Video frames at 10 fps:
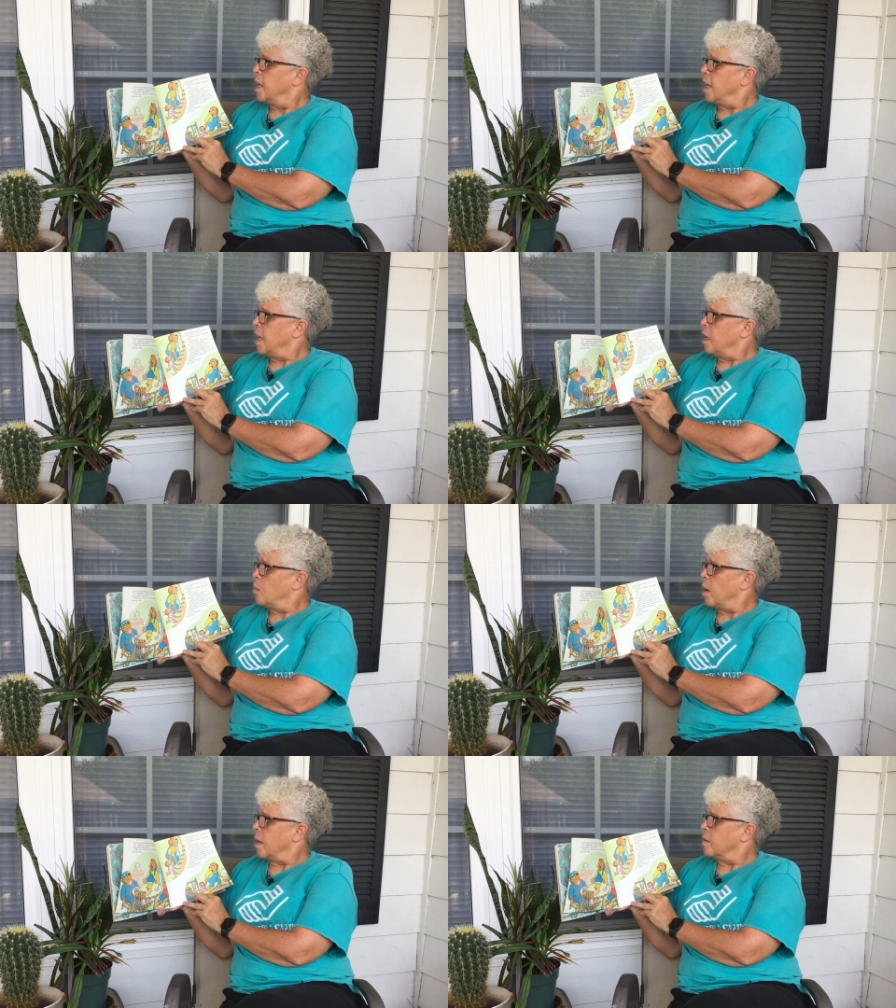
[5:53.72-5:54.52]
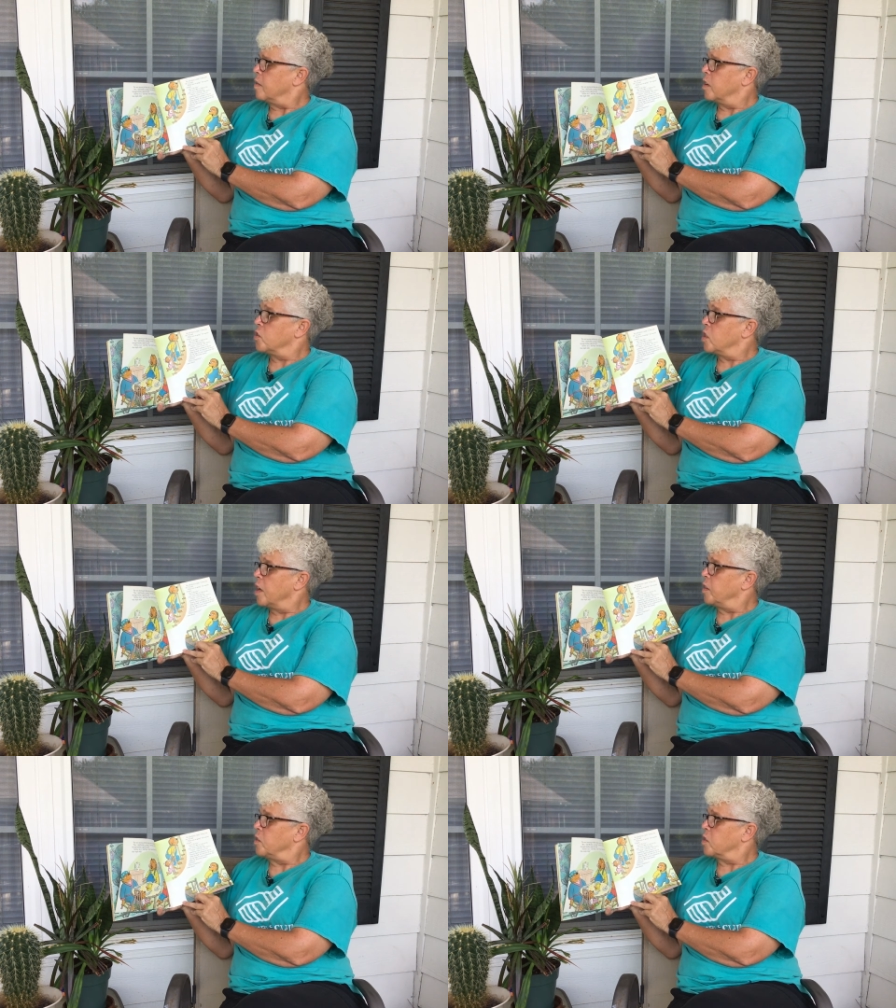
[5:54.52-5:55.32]
Anyway, there's
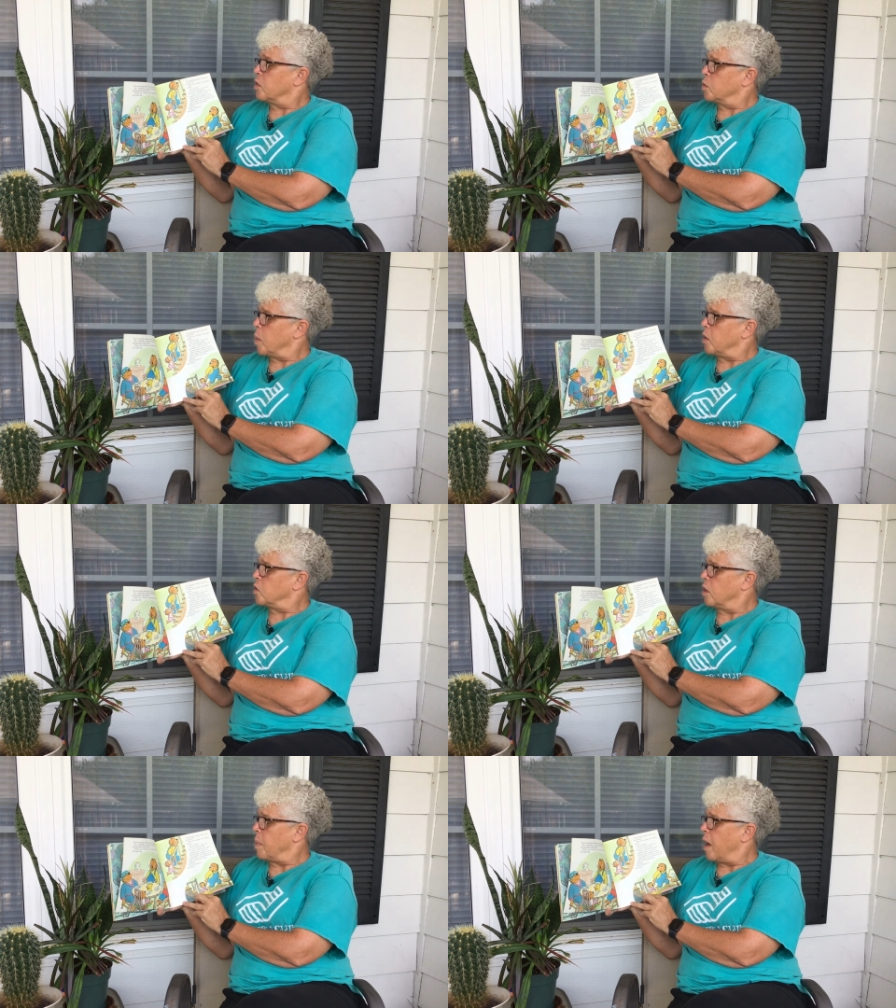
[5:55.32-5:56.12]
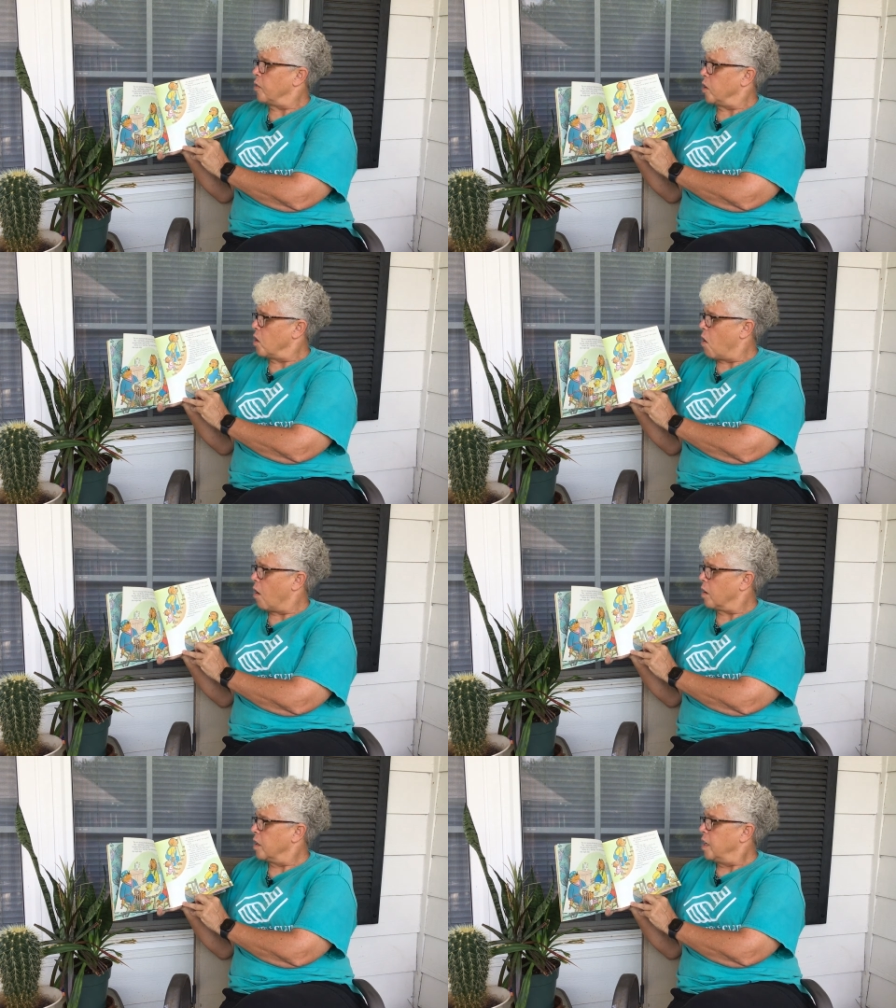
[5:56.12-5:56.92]
nothing so special about the
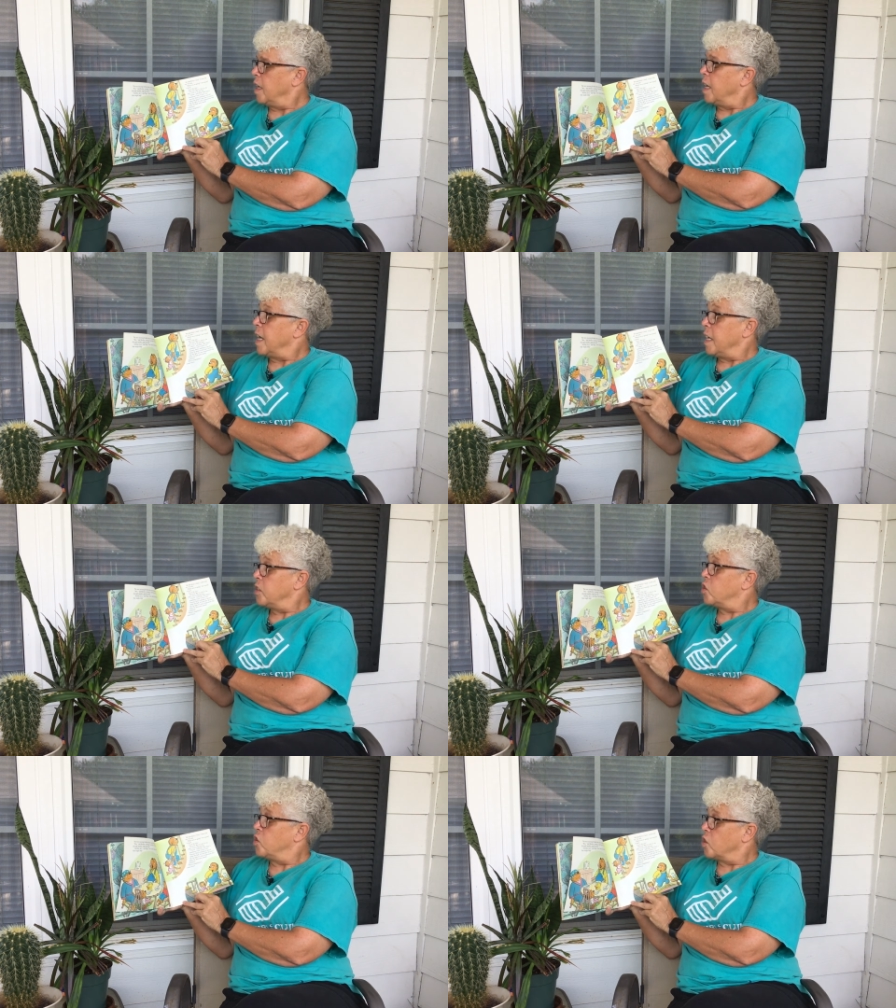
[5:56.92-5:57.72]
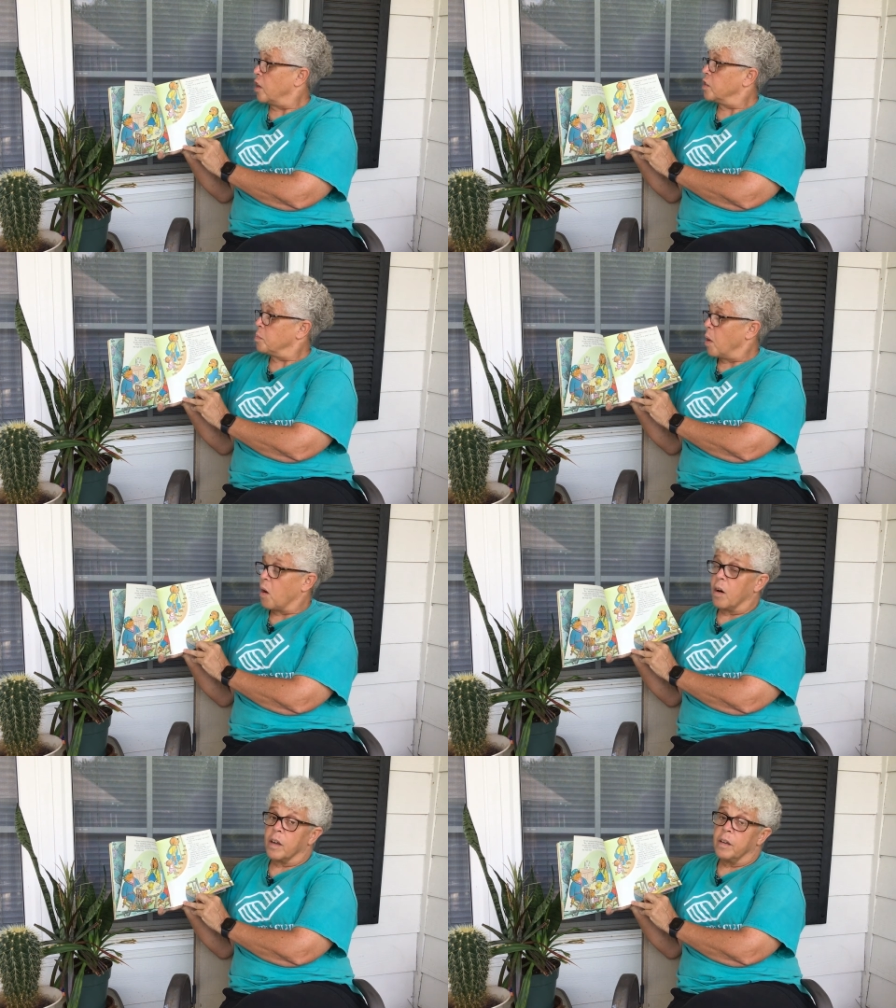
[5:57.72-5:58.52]
dark. It's just
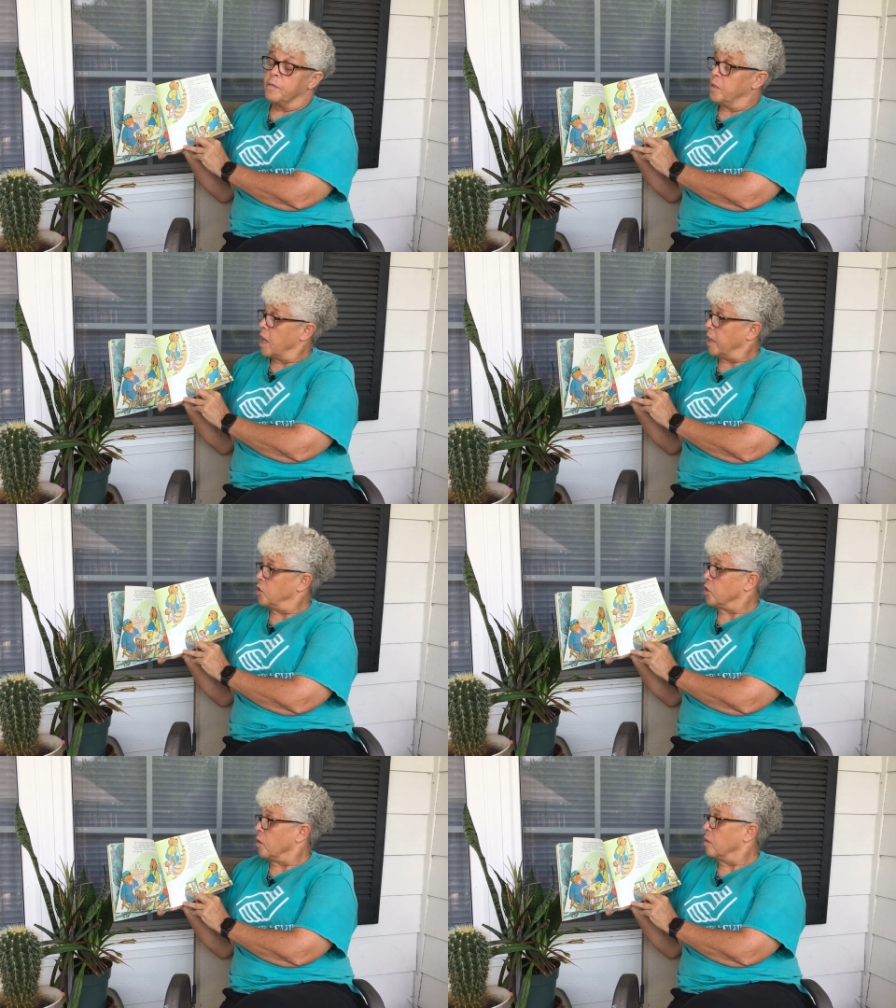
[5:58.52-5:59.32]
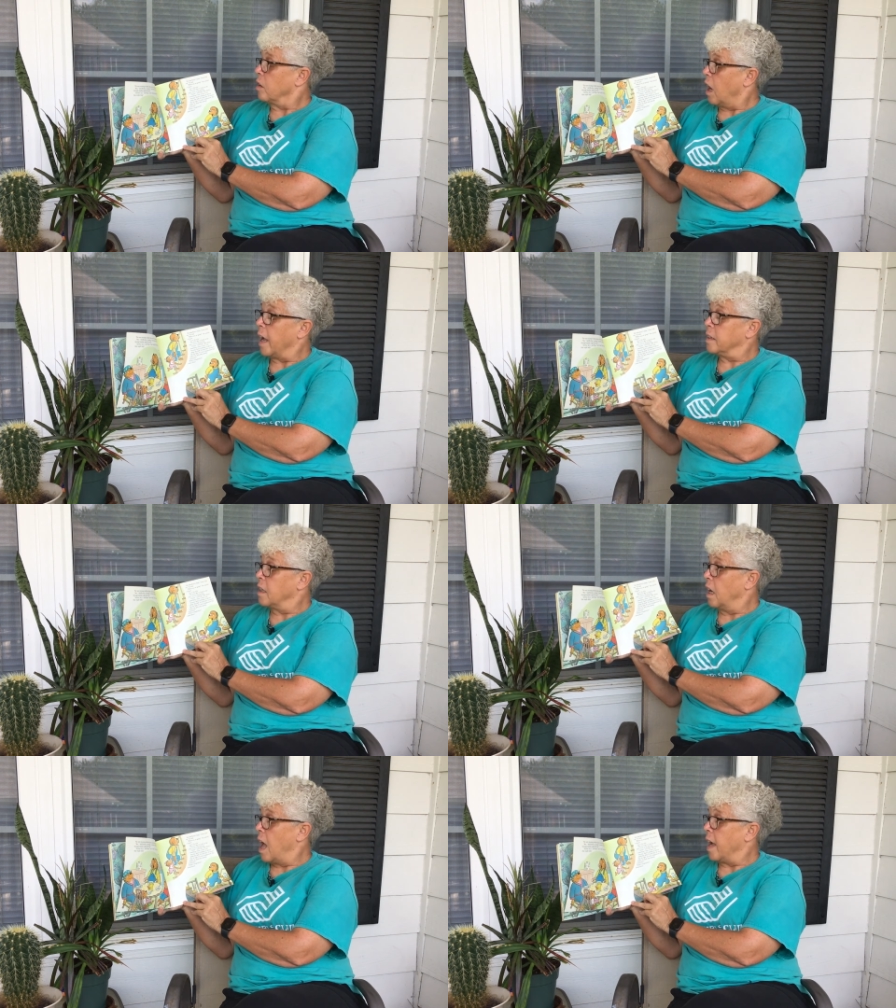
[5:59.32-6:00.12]
part of nature, like
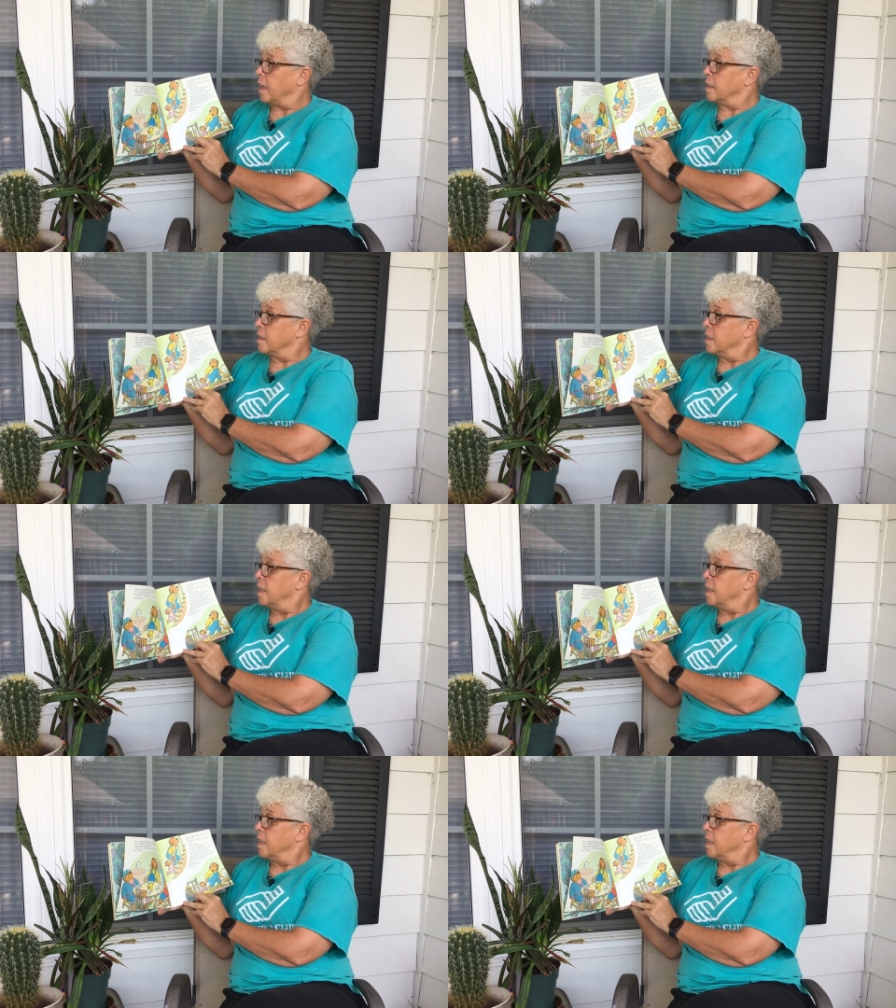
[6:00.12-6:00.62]
the light.